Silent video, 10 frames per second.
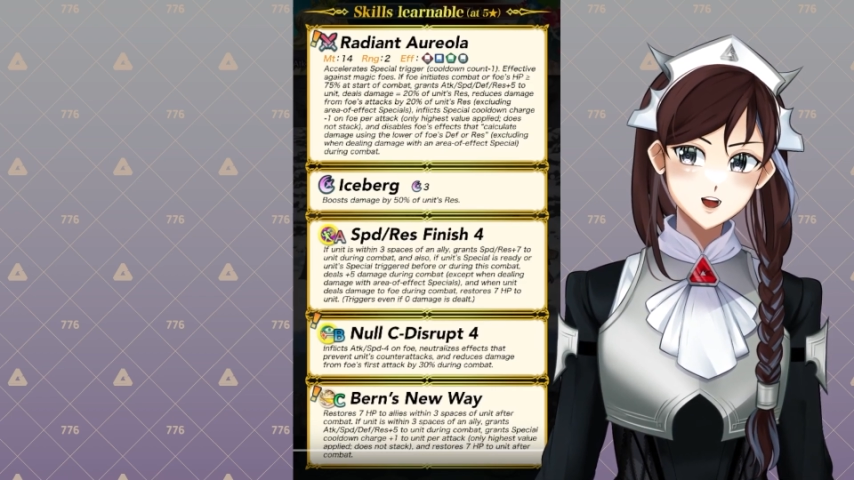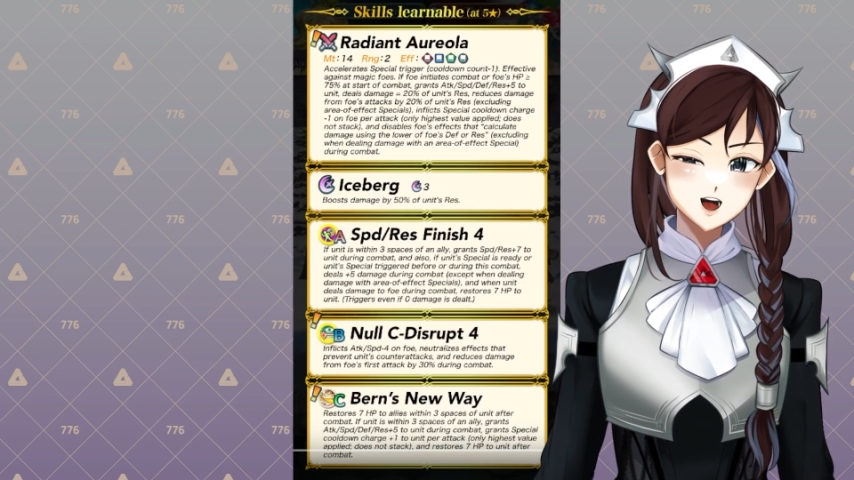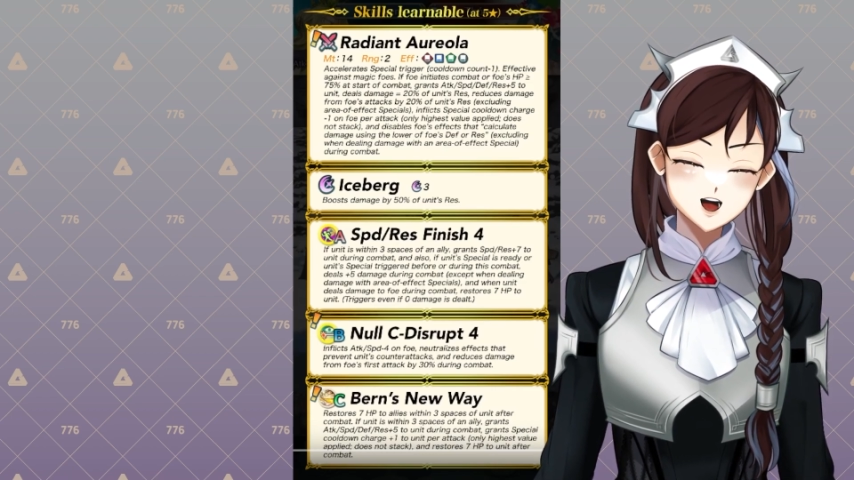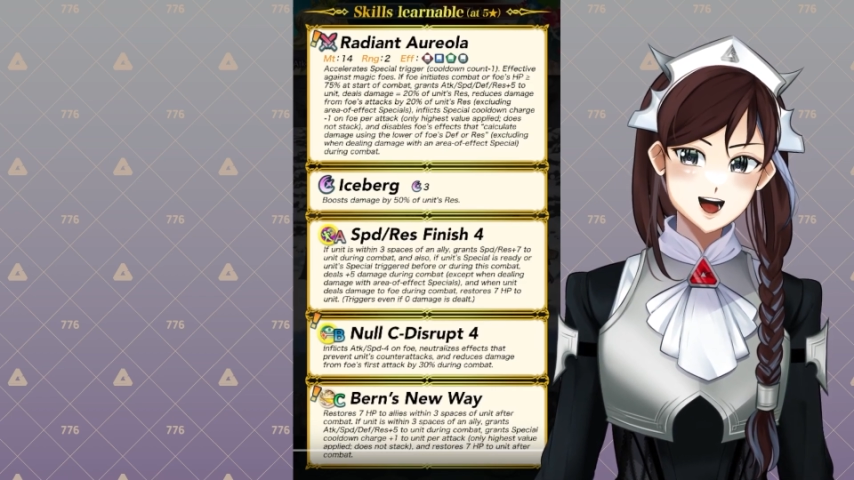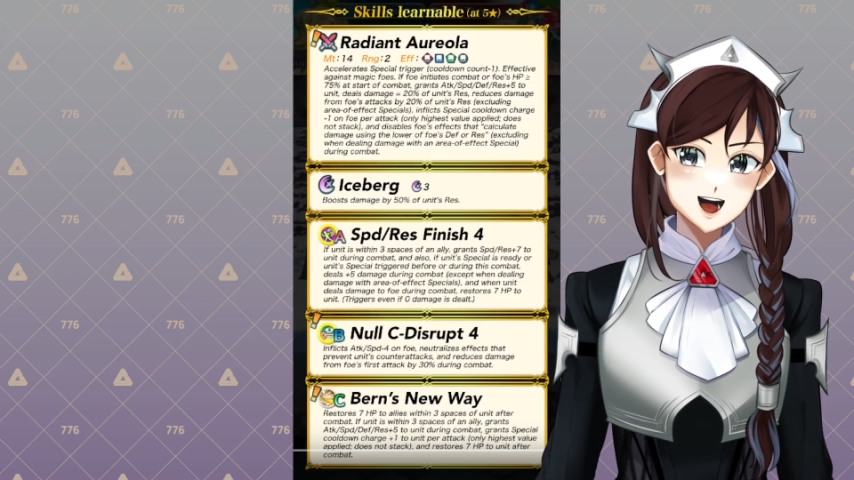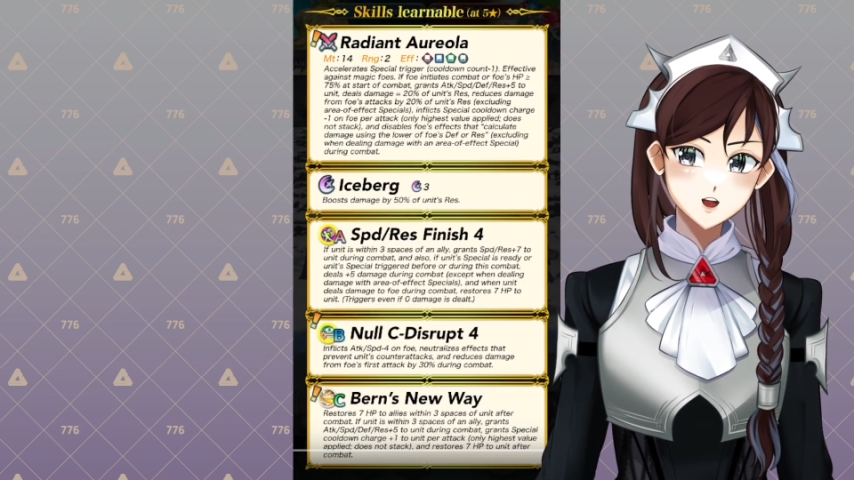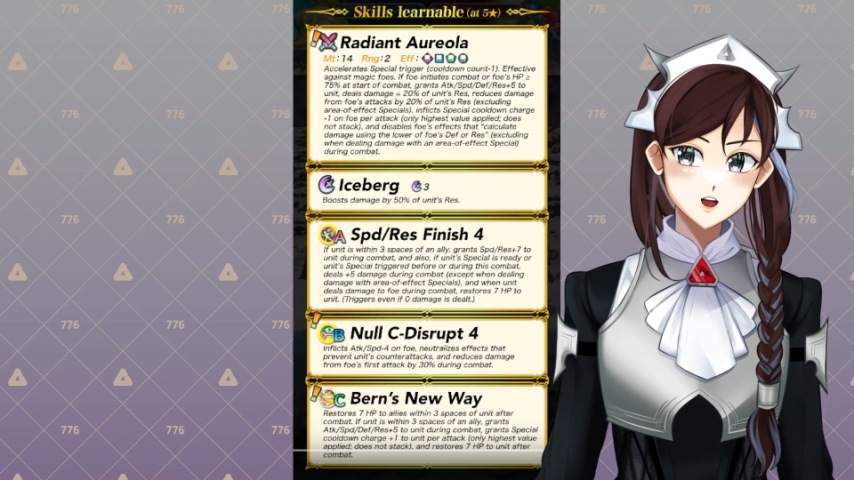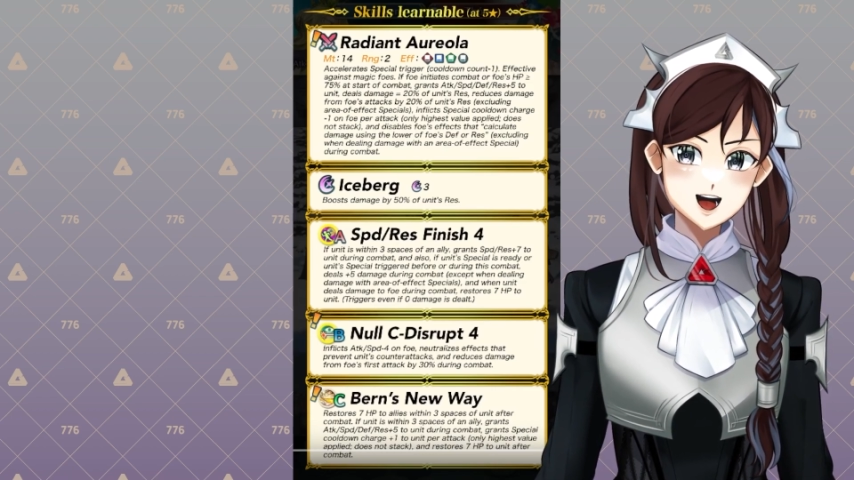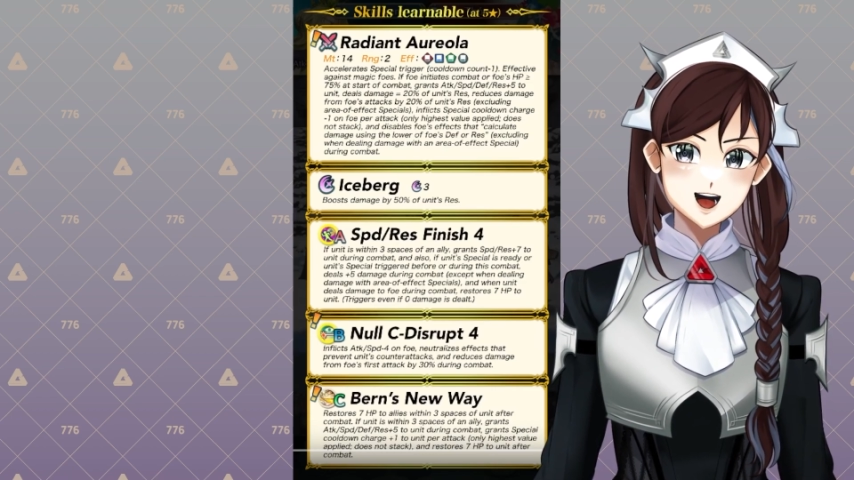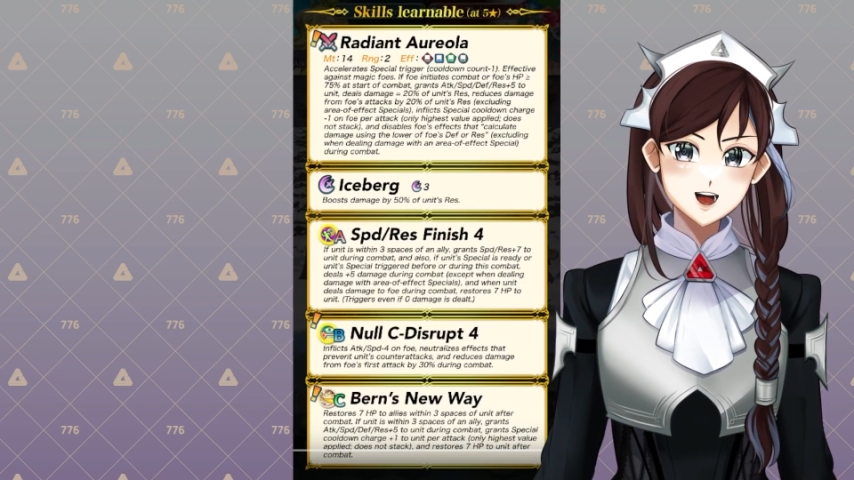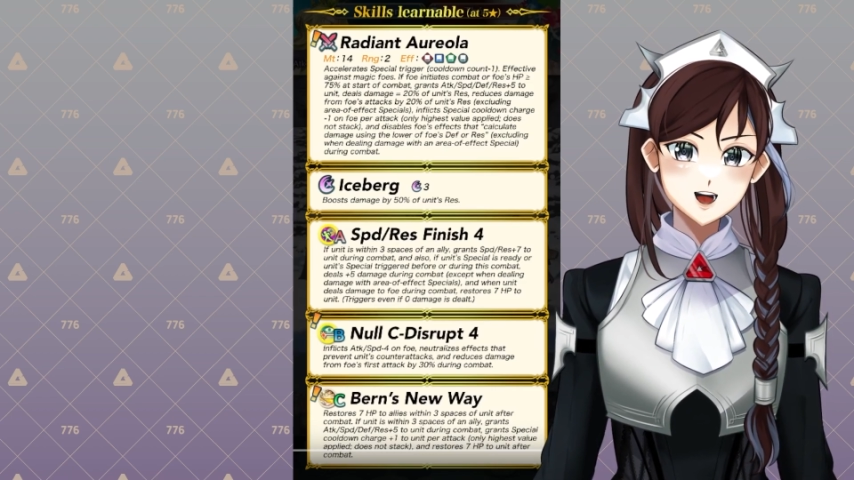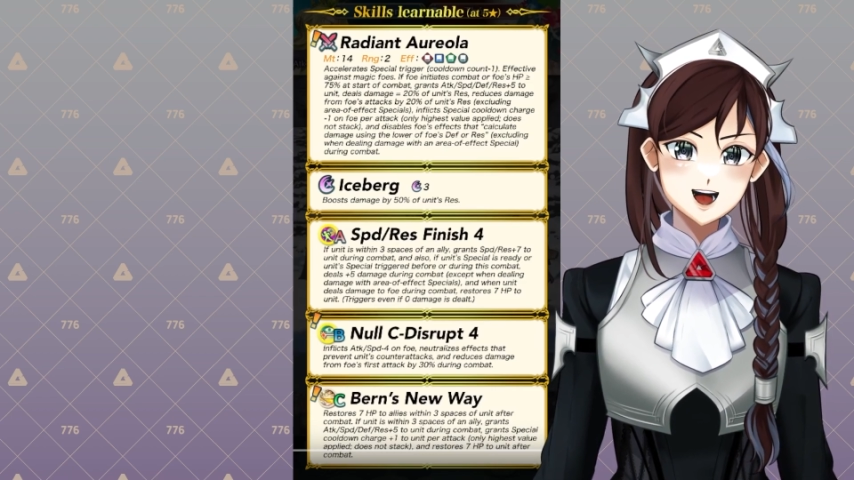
is great, okay?